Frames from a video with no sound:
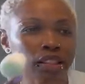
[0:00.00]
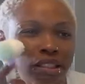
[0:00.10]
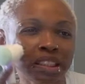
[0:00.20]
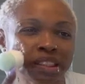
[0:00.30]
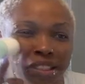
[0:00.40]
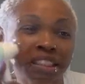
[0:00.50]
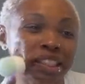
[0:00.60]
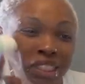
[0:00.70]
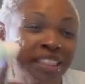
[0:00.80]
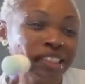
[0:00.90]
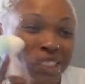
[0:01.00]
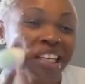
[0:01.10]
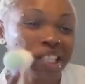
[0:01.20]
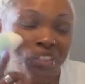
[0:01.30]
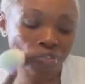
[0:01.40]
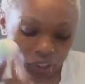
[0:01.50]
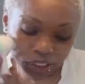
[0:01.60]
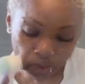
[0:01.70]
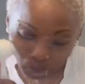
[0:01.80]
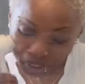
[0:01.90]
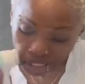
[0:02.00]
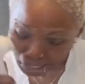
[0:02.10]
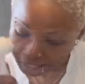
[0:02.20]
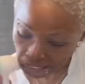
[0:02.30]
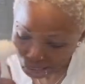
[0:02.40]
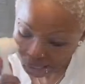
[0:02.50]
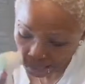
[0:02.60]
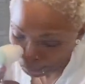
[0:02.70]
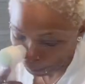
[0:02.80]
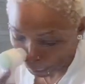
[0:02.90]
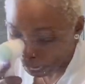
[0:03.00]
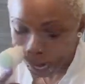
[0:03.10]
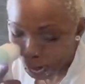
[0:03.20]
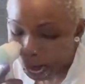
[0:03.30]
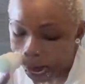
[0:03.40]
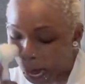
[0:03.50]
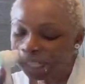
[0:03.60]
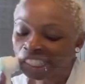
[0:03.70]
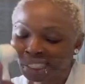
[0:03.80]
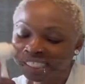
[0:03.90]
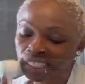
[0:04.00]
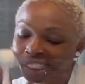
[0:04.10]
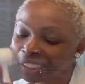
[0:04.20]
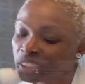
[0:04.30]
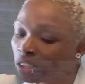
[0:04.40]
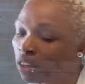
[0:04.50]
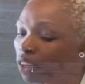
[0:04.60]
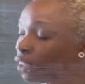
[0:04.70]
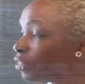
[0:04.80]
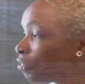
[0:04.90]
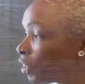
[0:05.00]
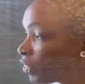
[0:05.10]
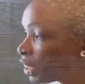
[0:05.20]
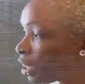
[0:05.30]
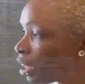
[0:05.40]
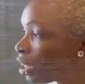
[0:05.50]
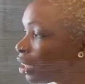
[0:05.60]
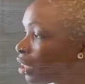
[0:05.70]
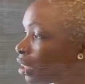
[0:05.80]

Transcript: this is a different brand this is called Vivitar